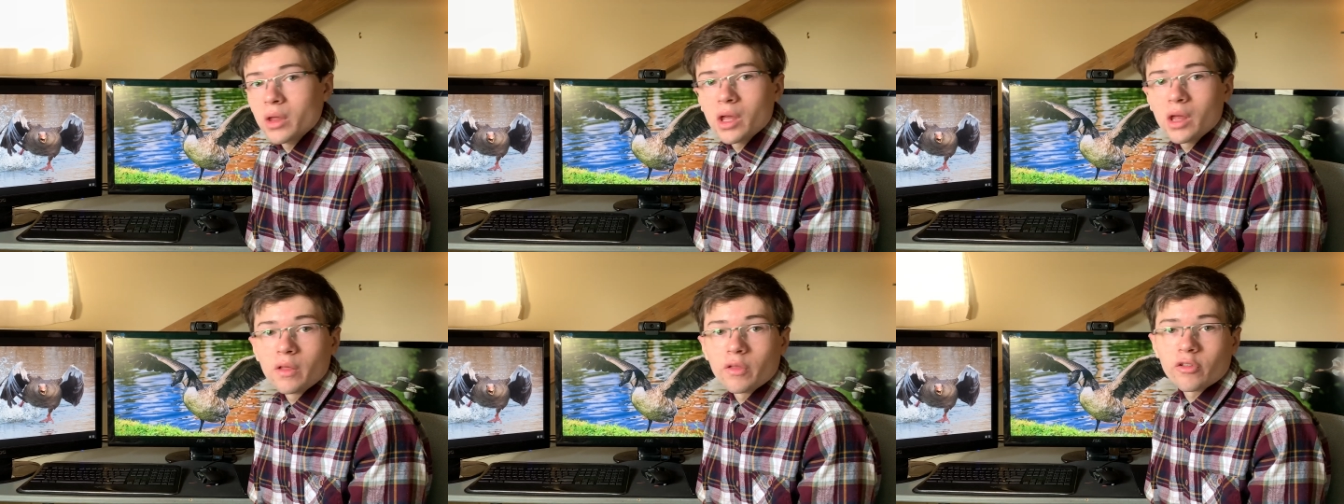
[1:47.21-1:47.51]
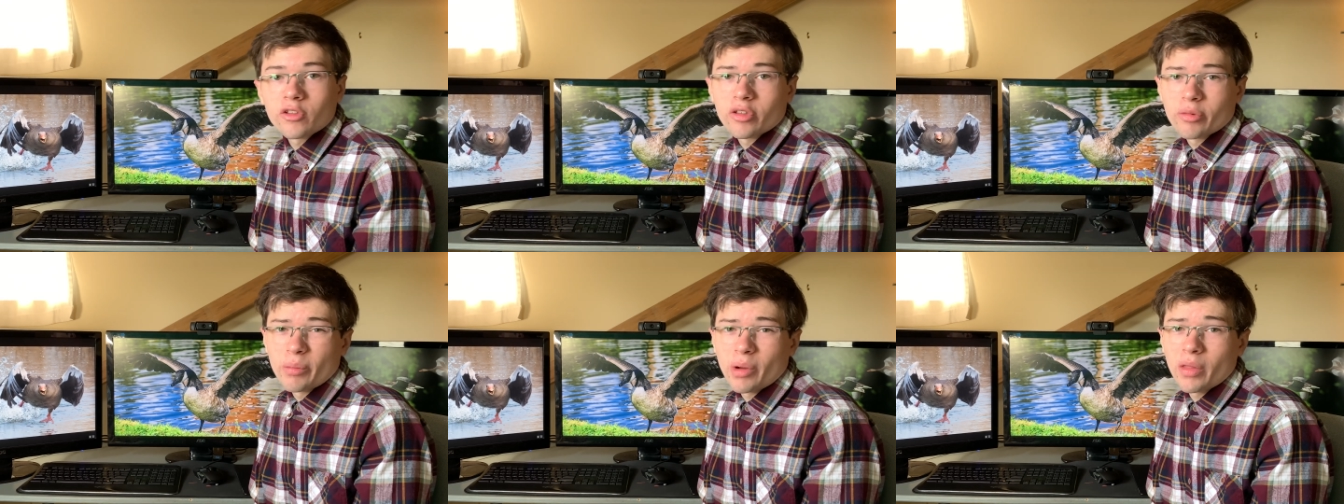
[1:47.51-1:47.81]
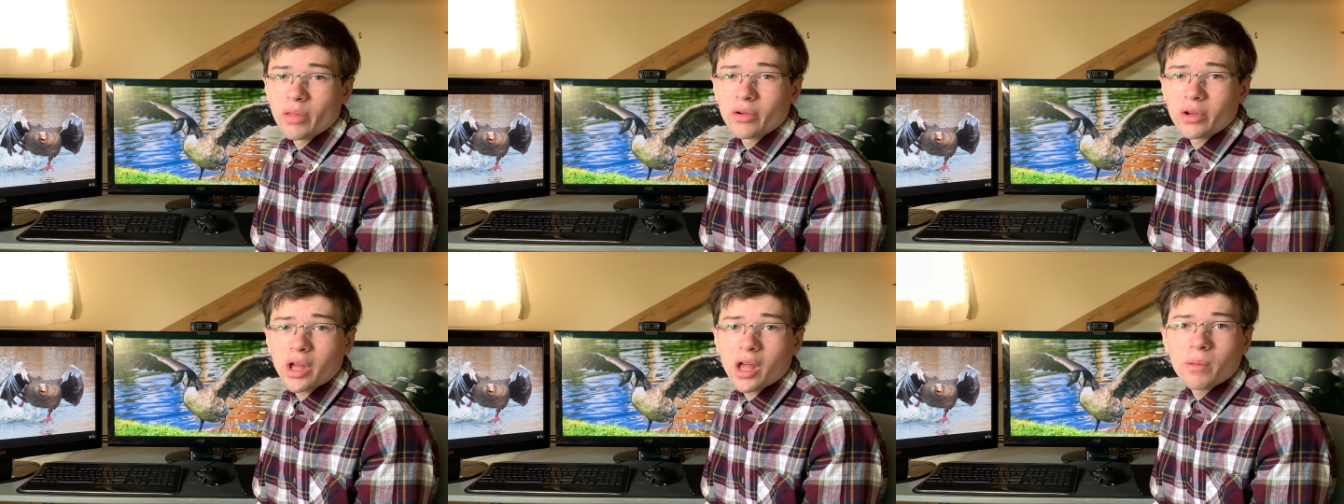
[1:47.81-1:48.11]
In some
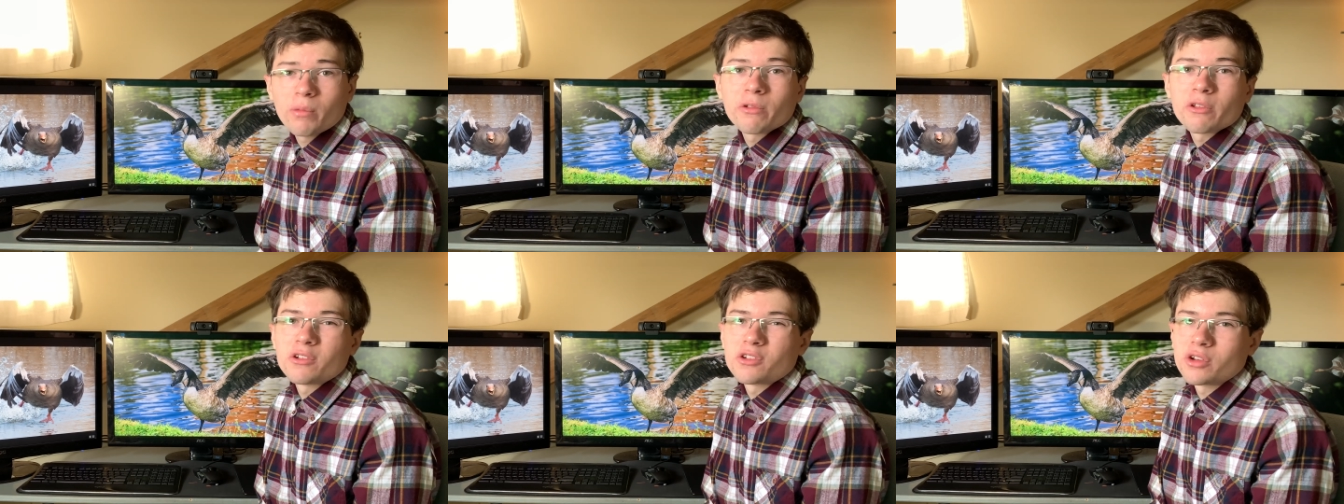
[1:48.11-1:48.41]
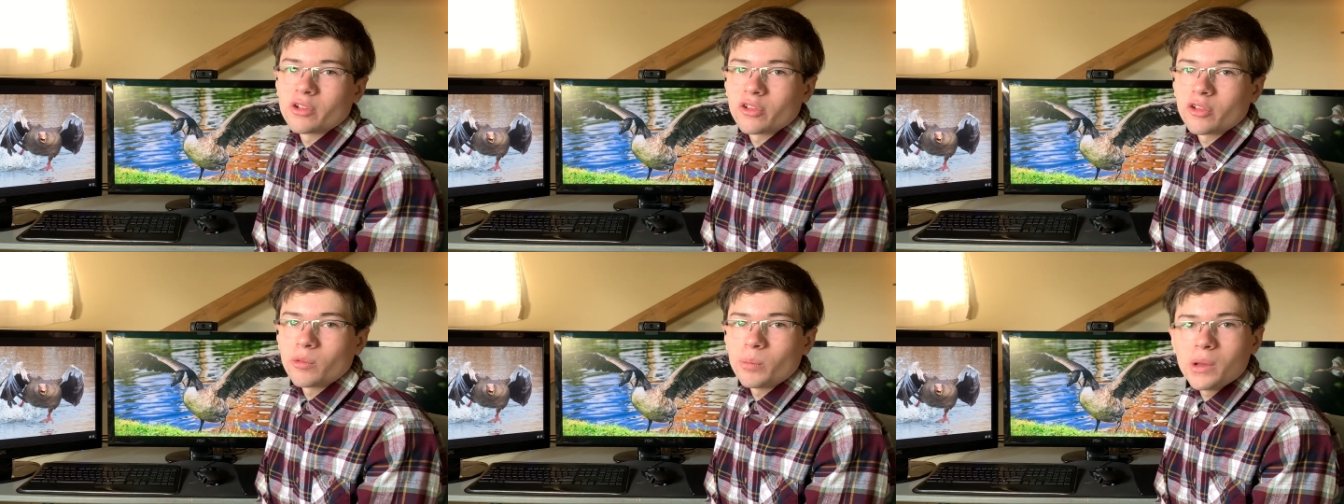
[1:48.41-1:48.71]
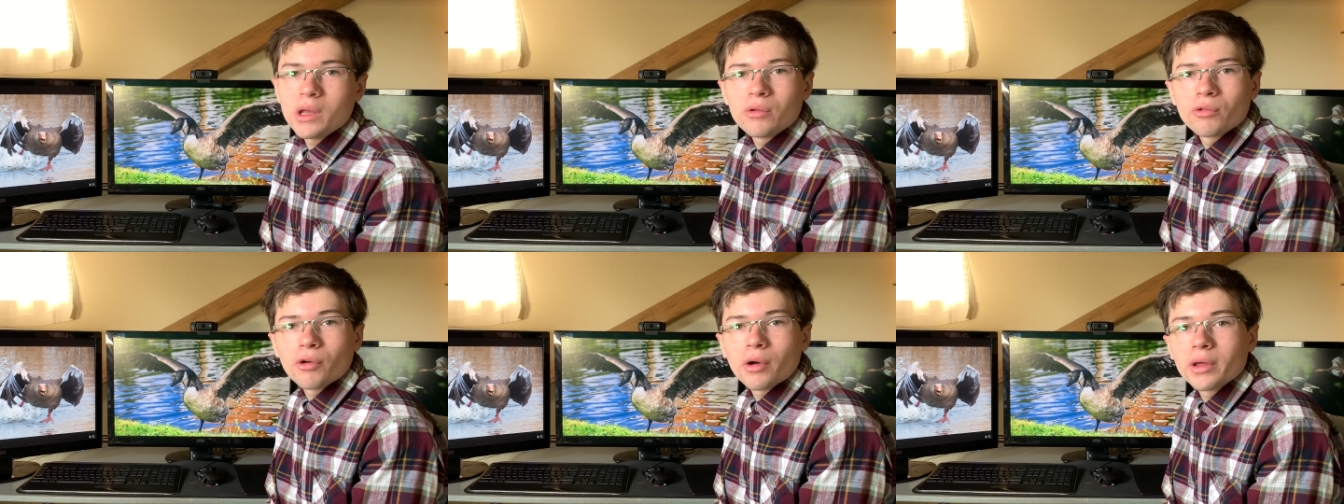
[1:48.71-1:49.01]
other games, such as
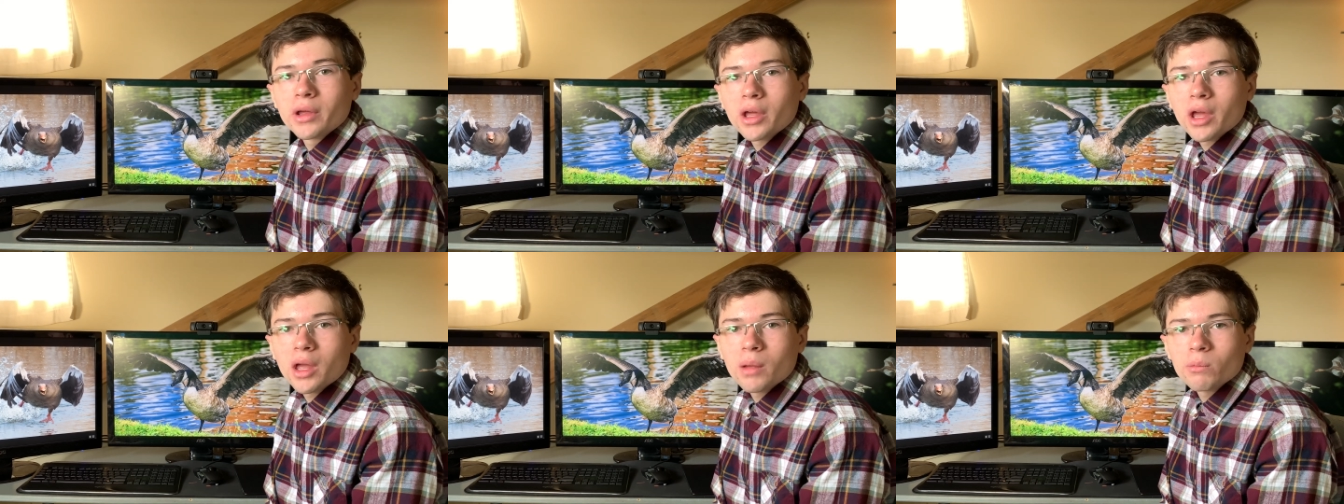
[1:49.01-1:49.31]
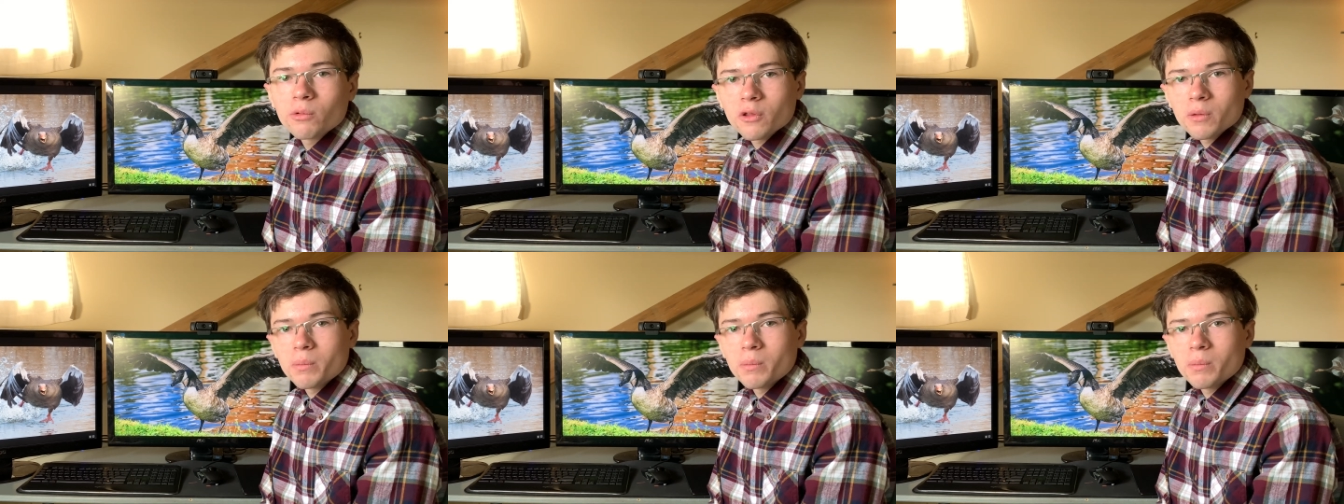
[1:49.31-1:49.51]
speedrunning games,